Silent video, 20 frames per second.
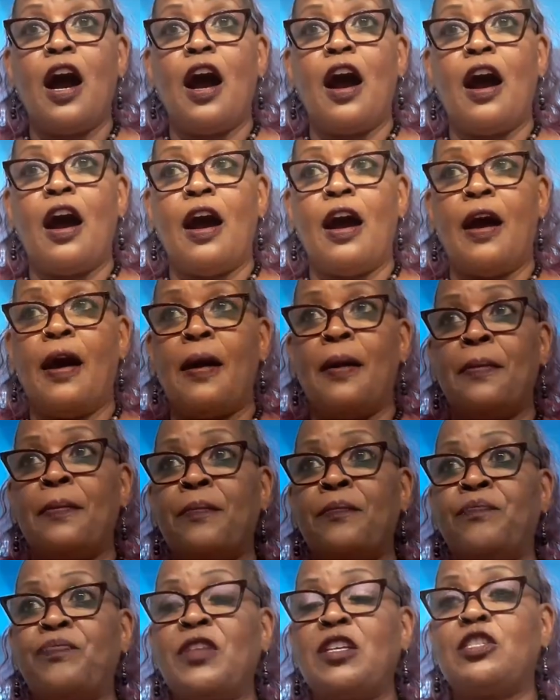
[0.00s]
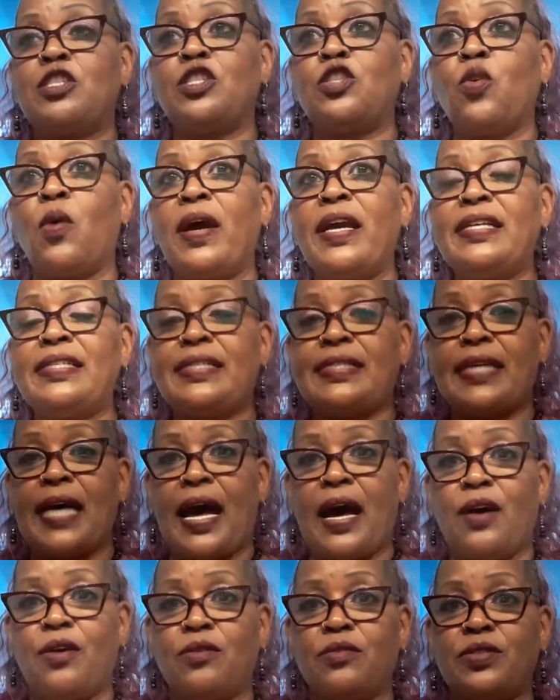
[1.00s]
soy
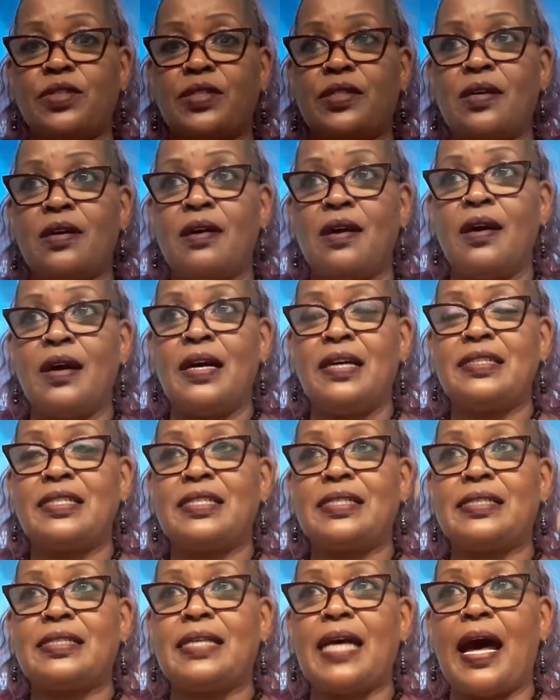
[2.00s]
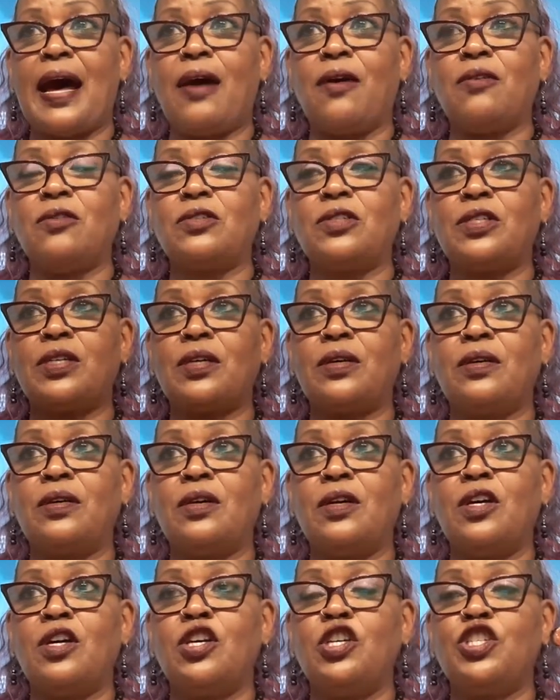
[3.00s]
sauce, salt,
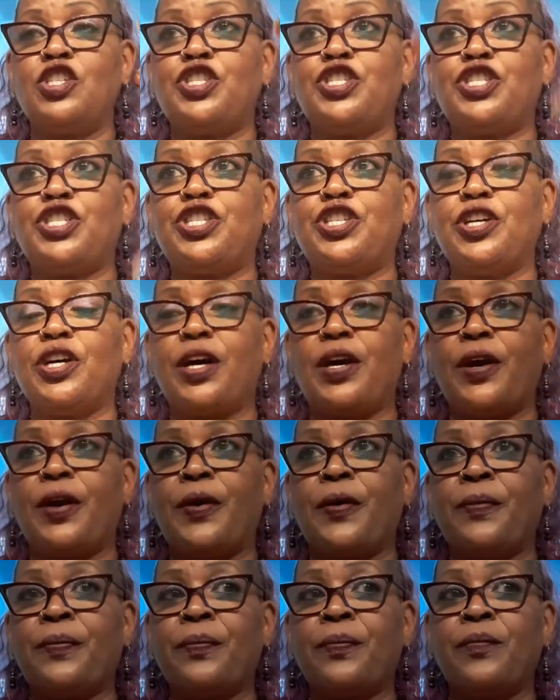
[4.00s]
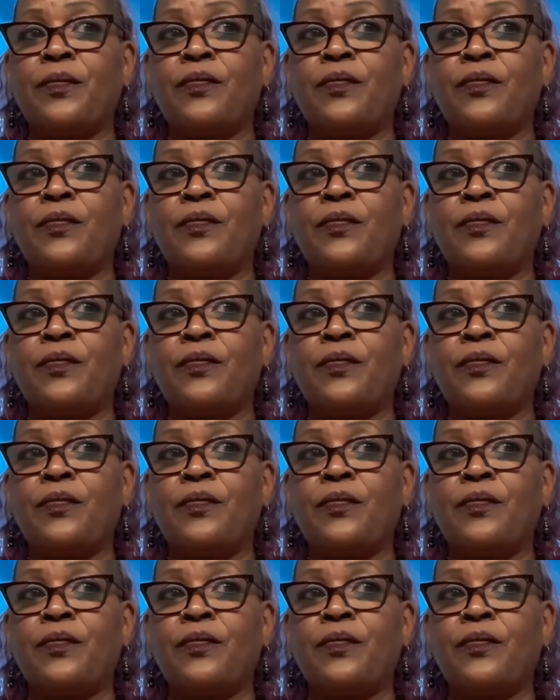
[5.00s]
sugar,